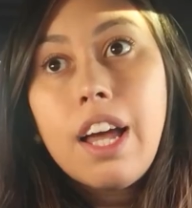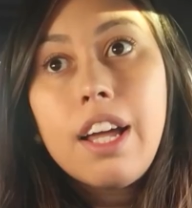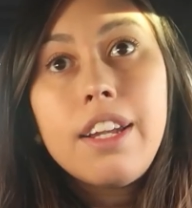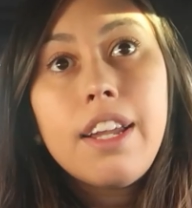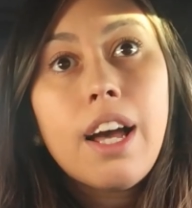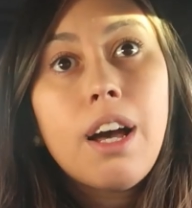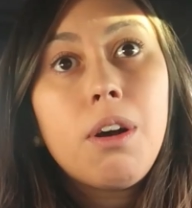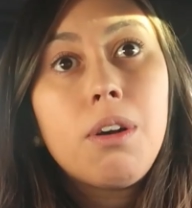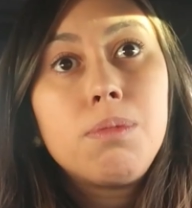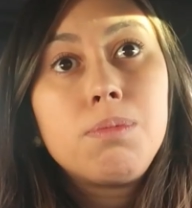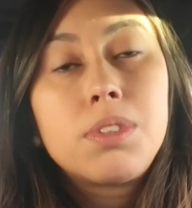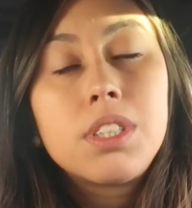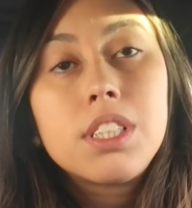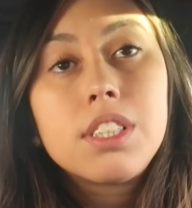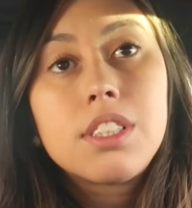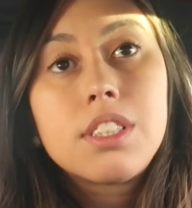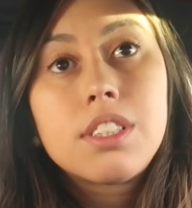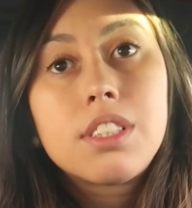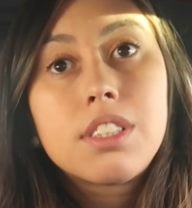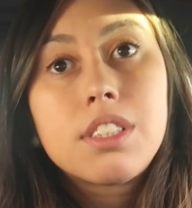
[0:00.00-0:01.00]
and now I'm
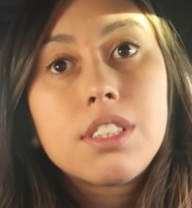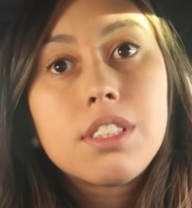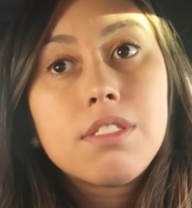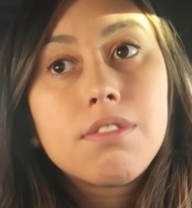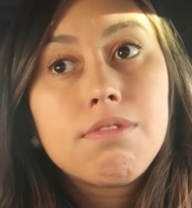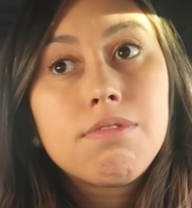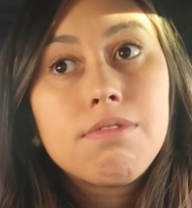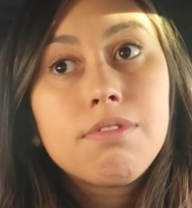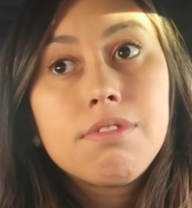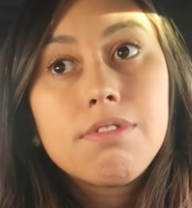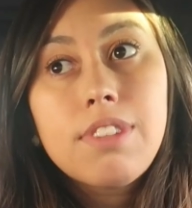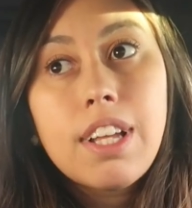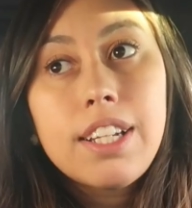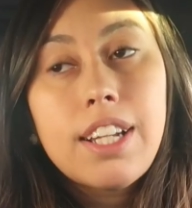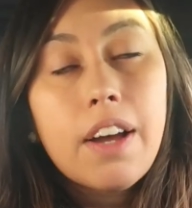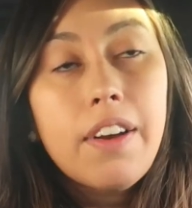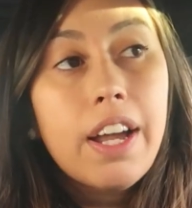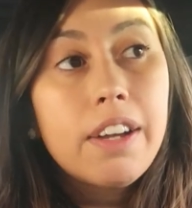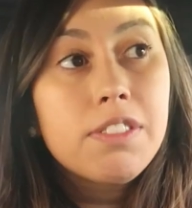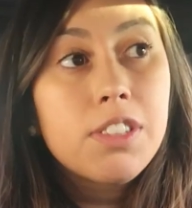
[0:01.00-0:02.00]
just,
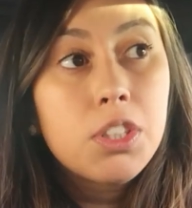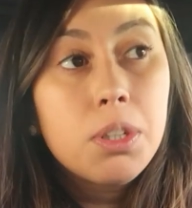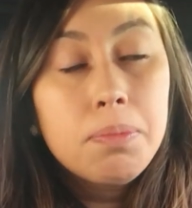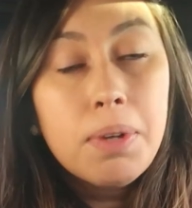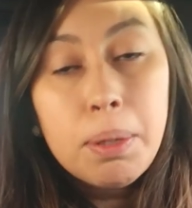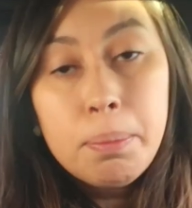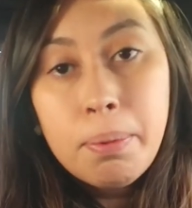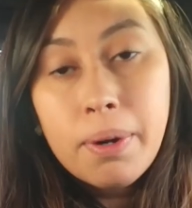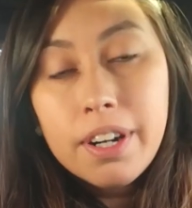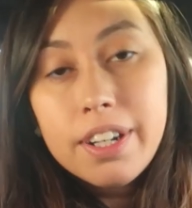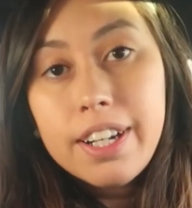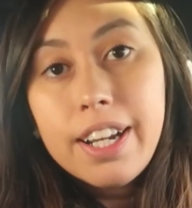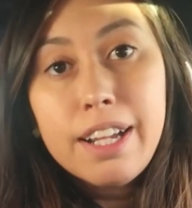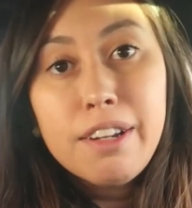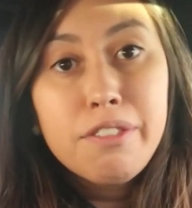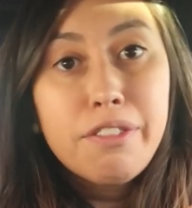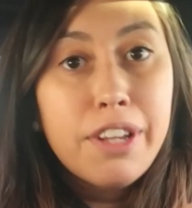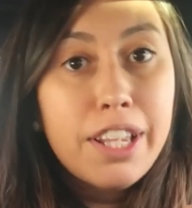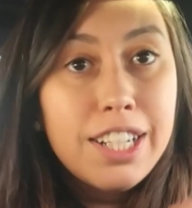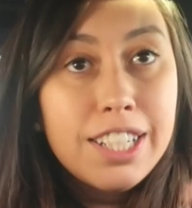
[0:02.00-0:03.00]
now I have to do my part
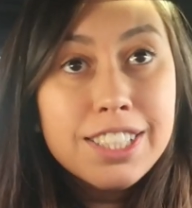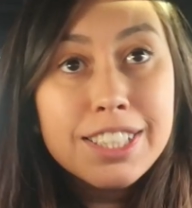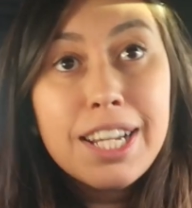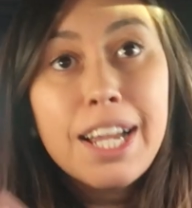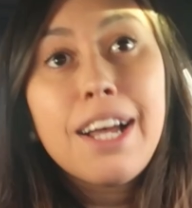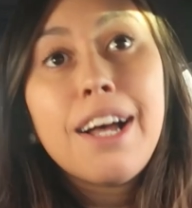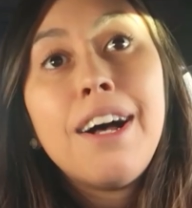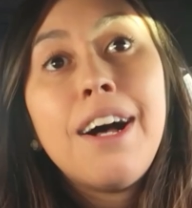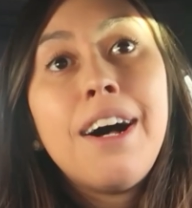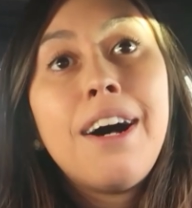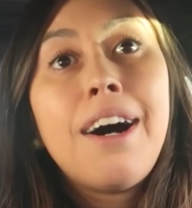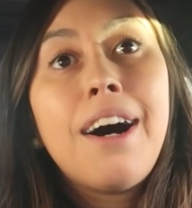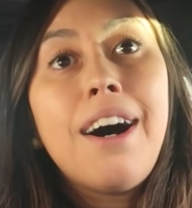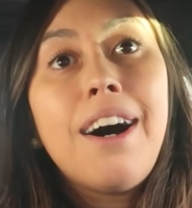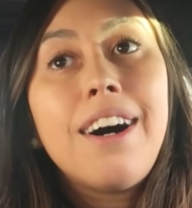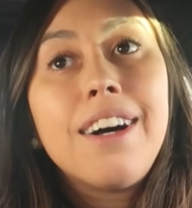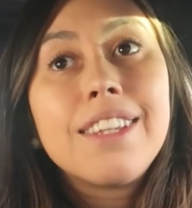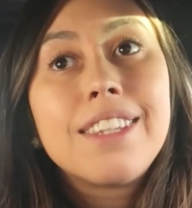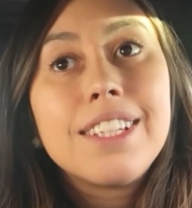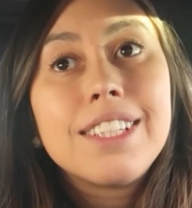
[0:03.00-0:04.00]
and finish
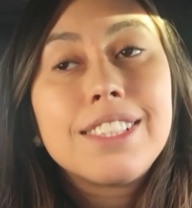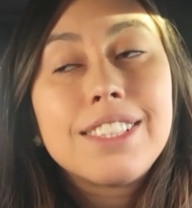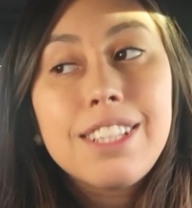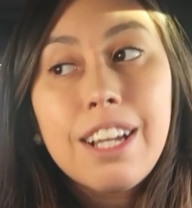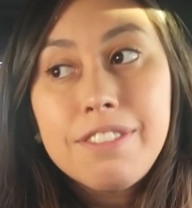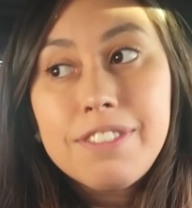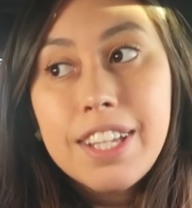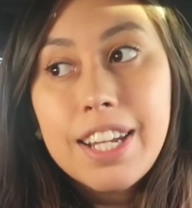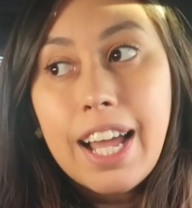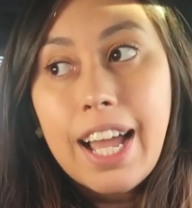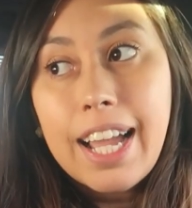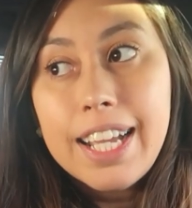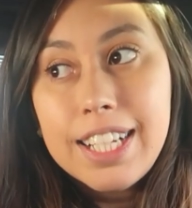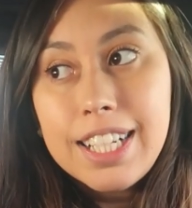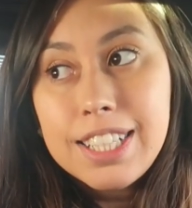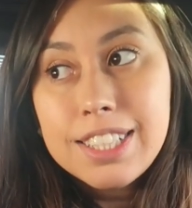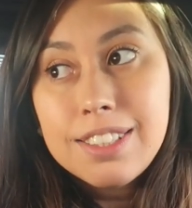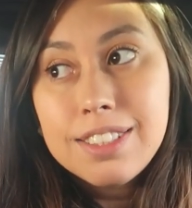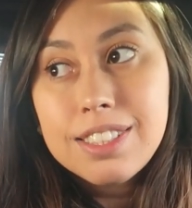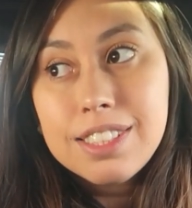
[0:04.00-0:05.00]
all this stuff that I
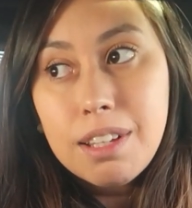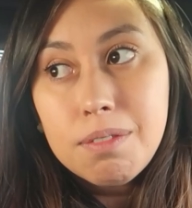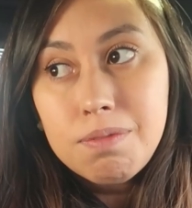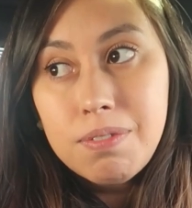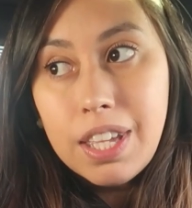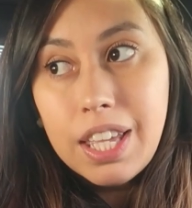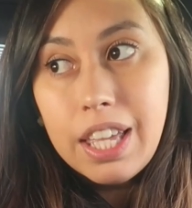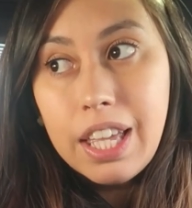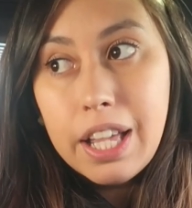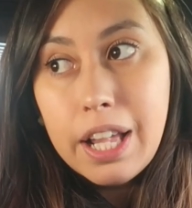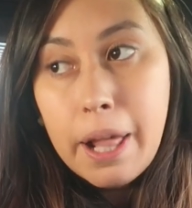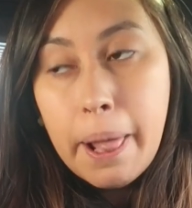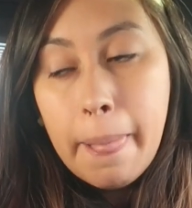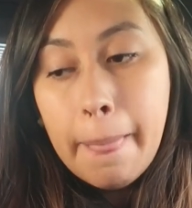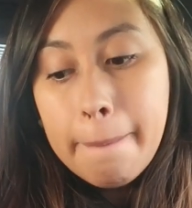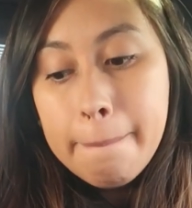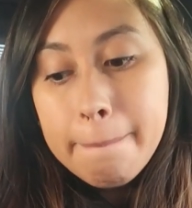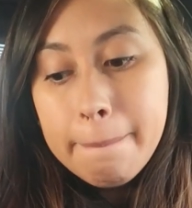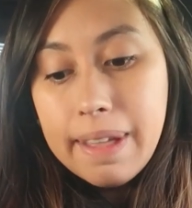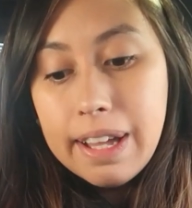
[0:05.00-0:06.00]
need to submit,
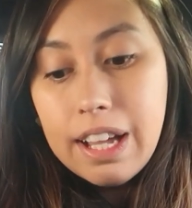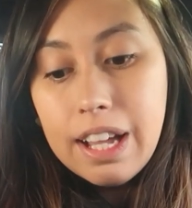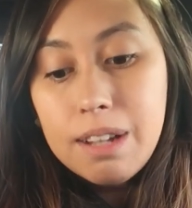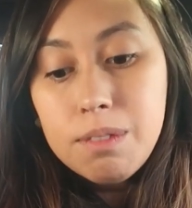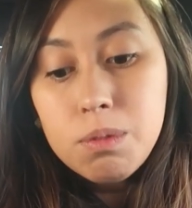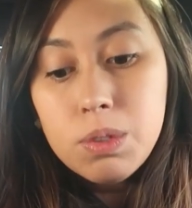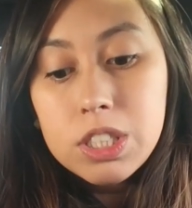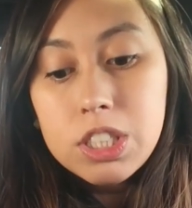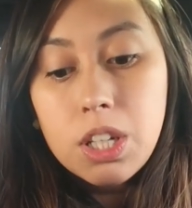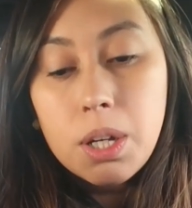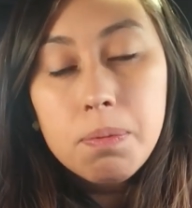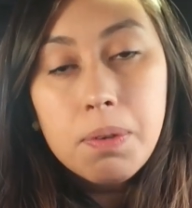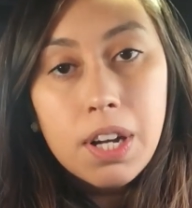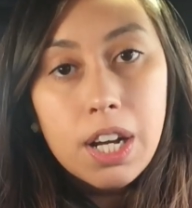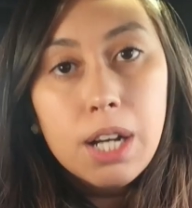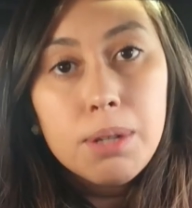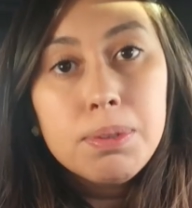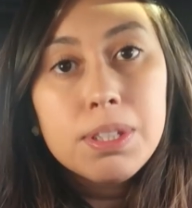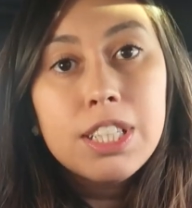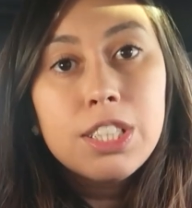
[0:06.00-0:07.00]
um, which I'll
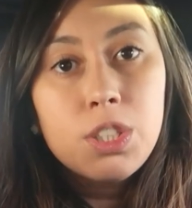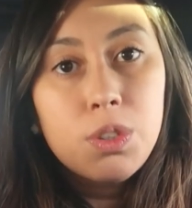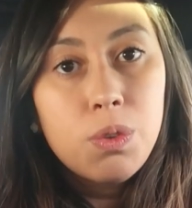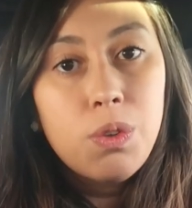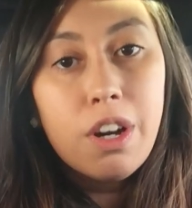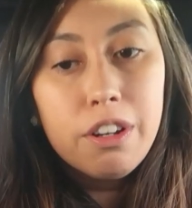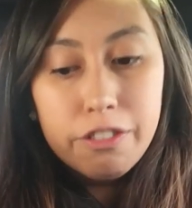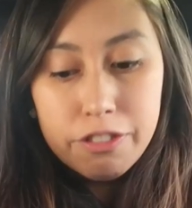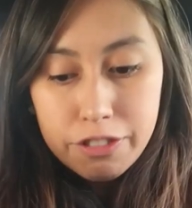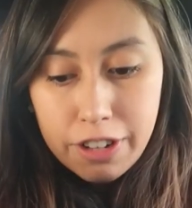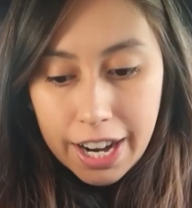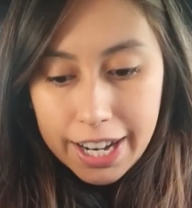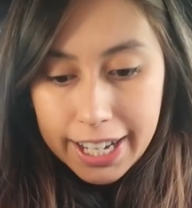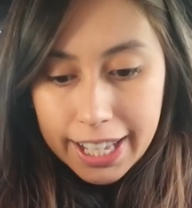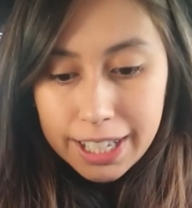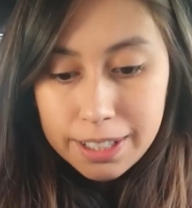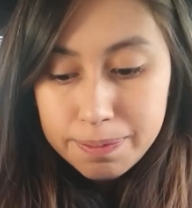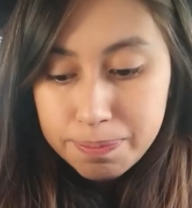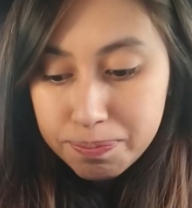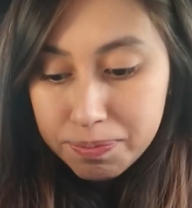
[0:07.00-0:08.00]
probably do on
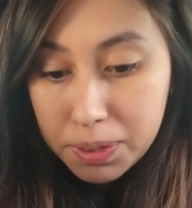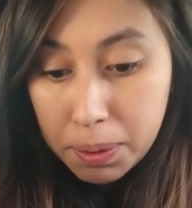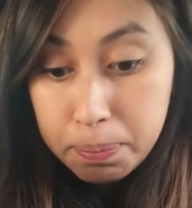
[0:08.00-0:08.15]
Friday.